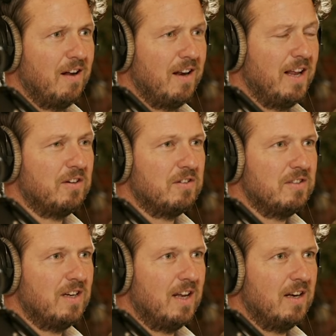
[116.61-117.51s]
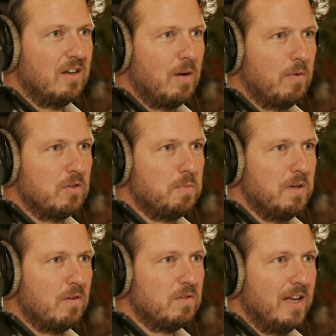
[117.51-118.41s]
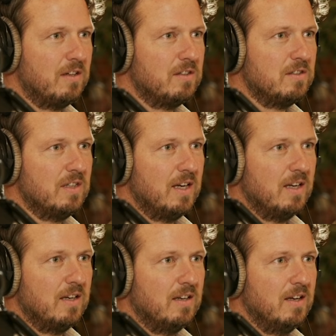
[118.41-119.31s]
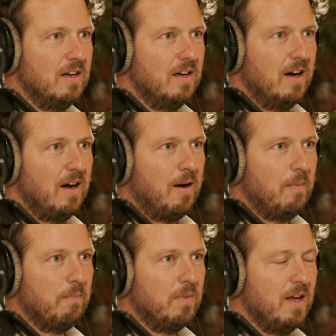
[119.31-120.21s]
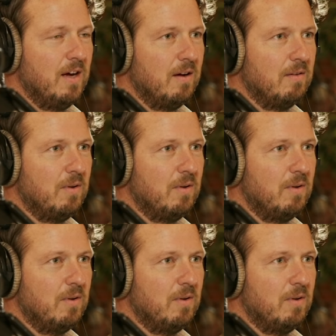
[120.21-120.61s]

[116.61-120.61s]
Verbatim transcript: later, and a couple of spin-offs later, and um, yeah,